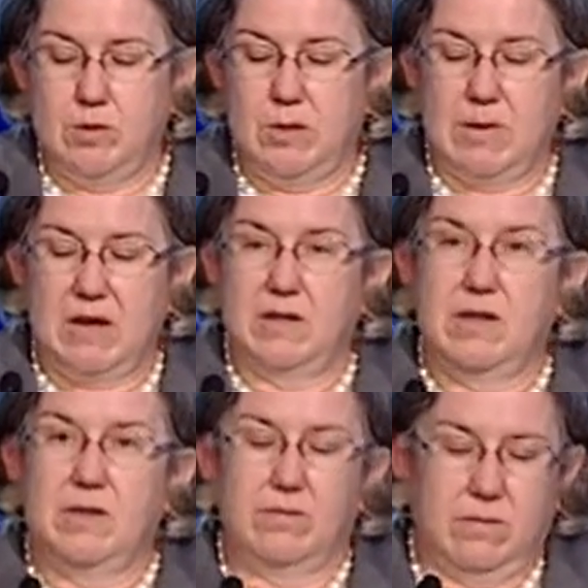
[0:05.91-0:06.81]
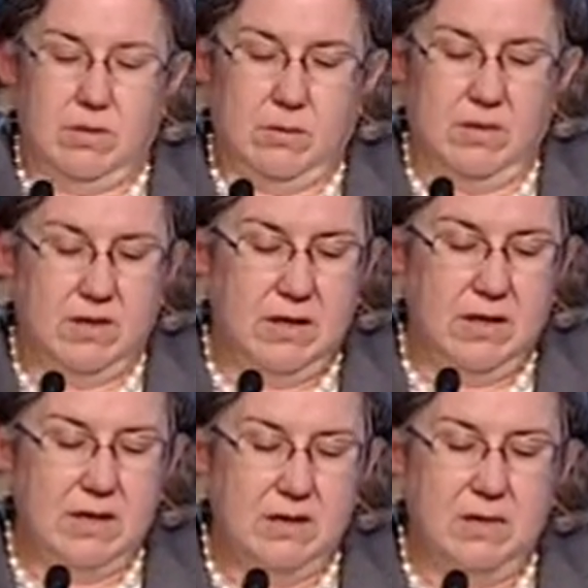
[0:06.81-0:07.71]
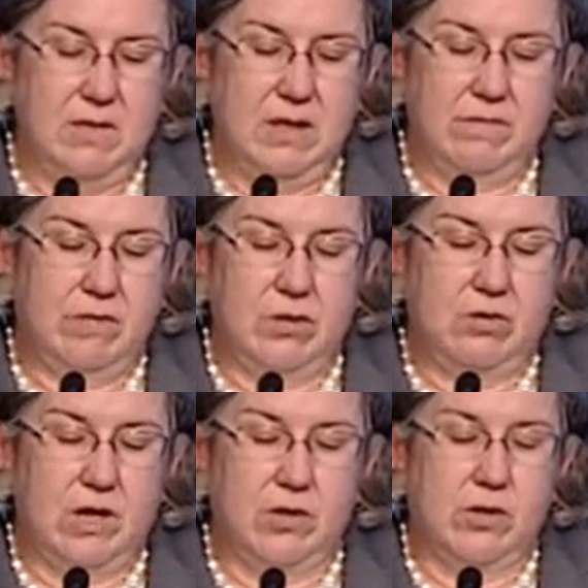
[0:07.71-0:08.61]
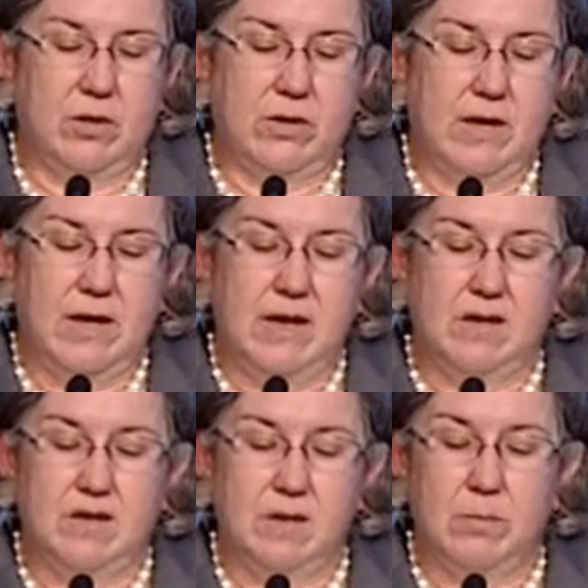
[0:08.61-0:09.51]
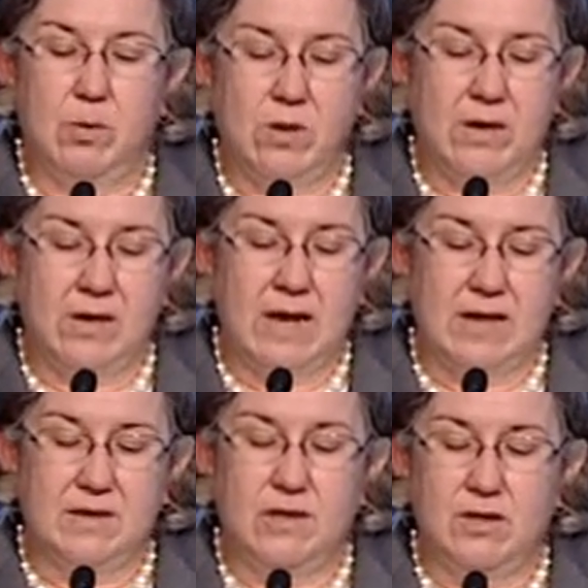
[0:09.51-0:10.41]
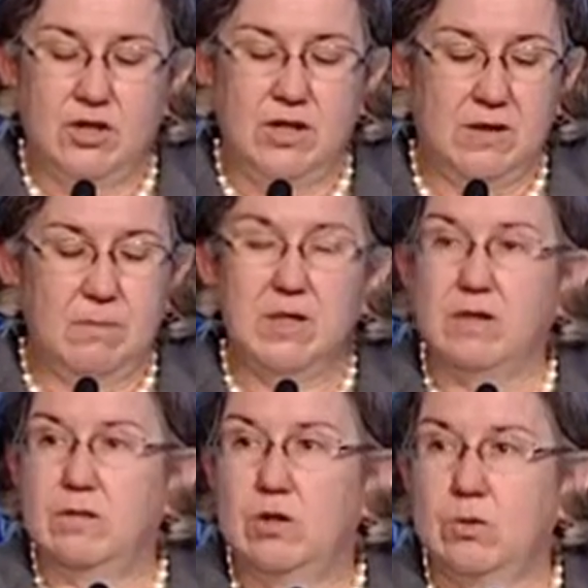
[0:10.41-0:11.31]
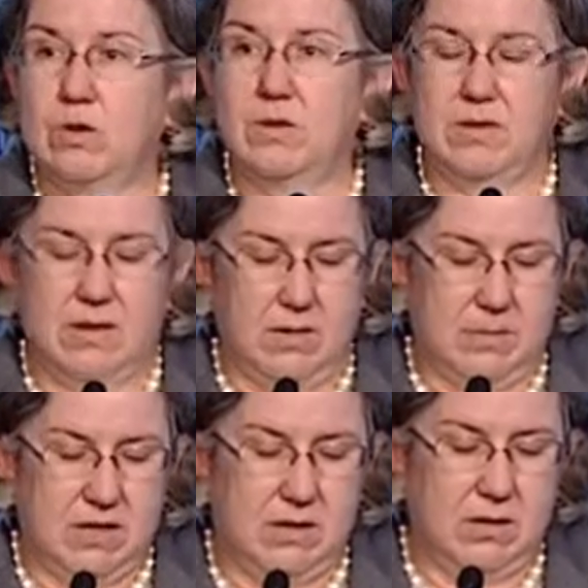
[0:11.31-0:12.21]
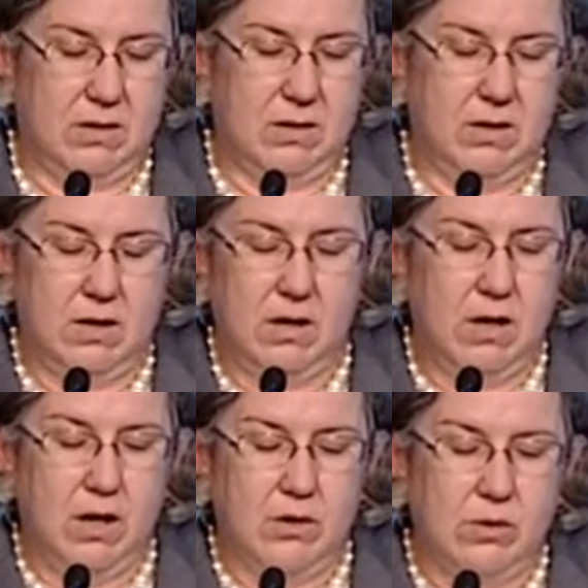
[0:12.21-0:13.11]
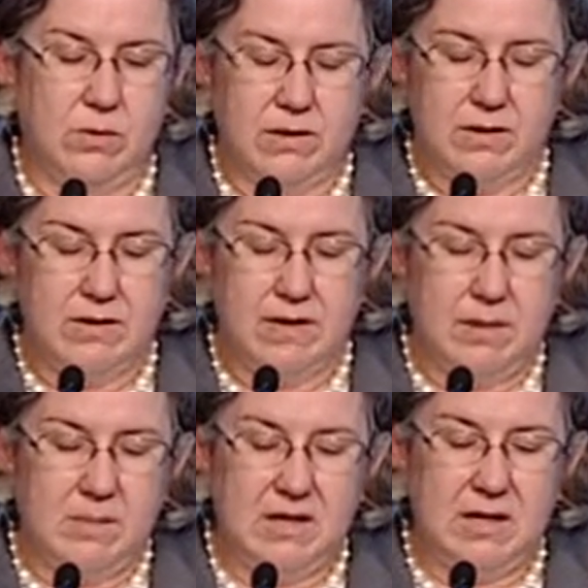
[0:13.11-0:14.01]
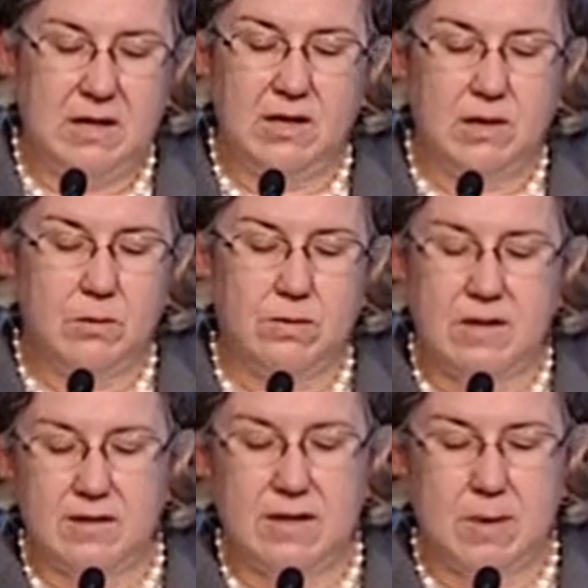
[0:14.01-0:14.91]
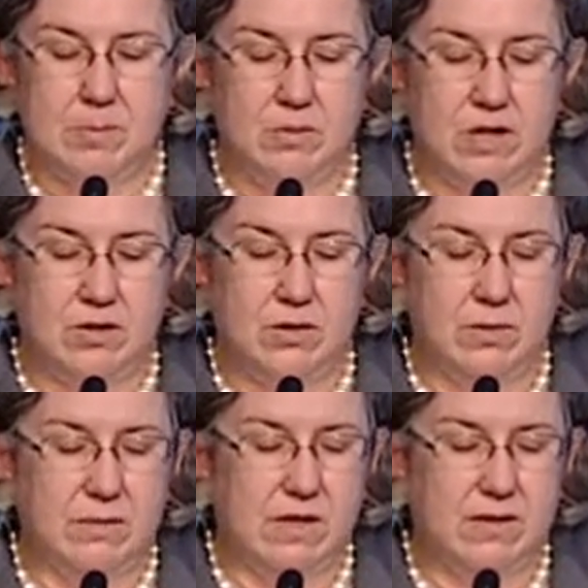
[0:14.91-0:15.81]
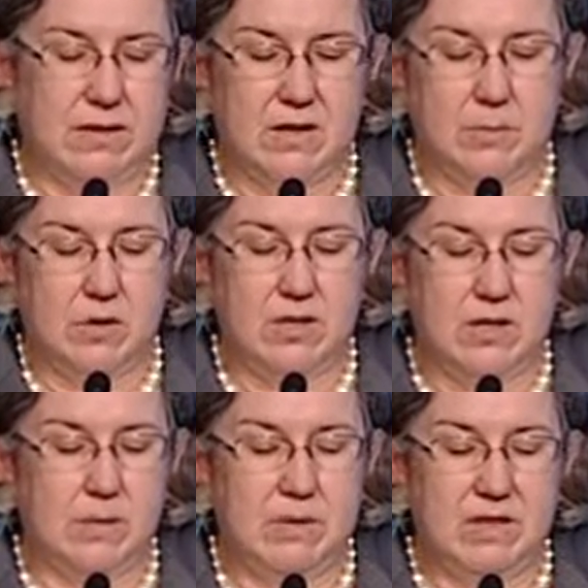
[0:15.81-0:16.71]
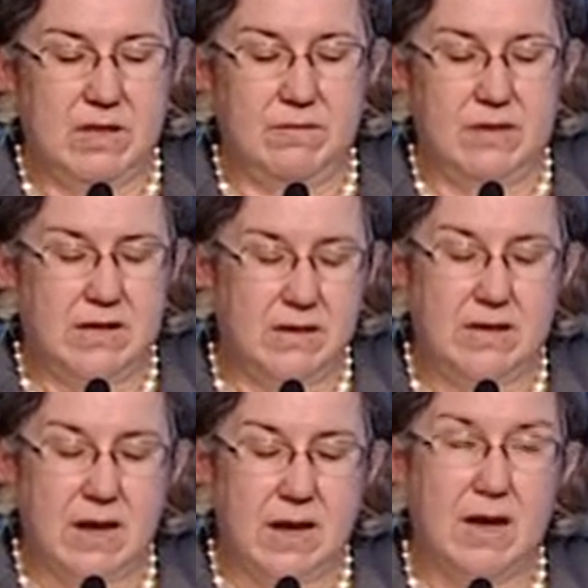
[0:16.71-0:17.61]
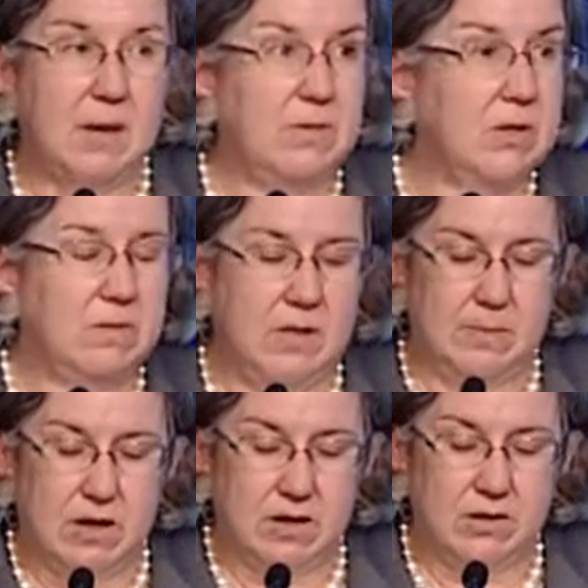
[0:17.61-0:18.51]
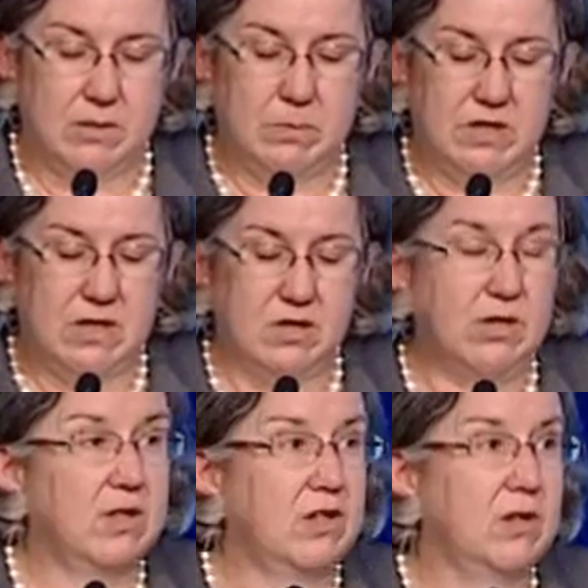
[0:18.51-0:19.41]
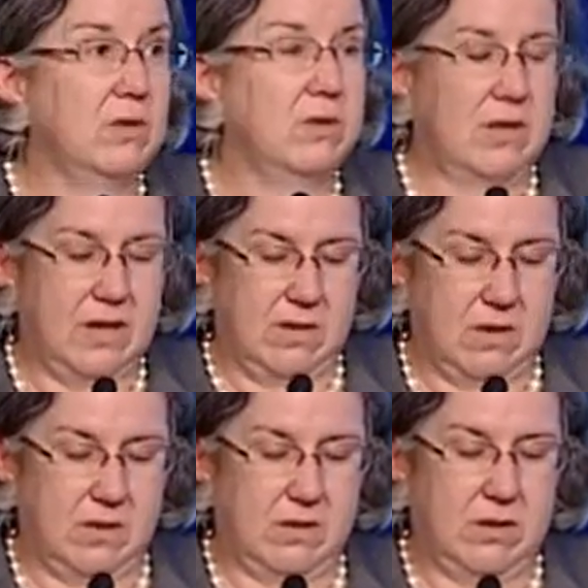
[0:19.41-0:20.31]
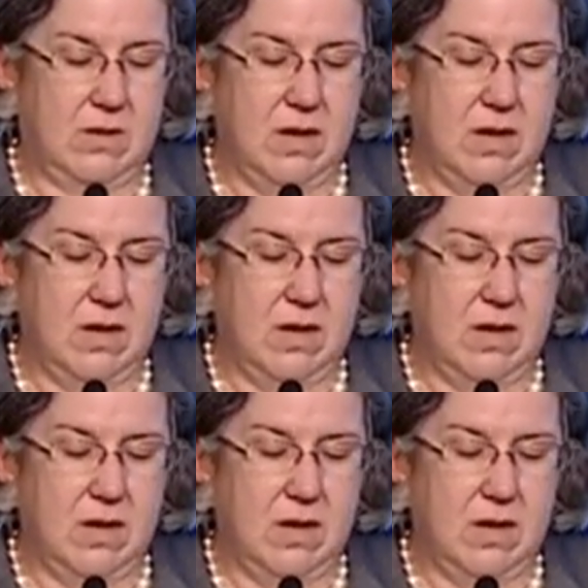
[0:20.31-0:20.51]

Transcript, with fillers: perspective, the resilience of the infrastructure is as important as the achievement of shorter settlement. Shortened settlement can increase operational risk as participants have less time to respond to potential issues and errors.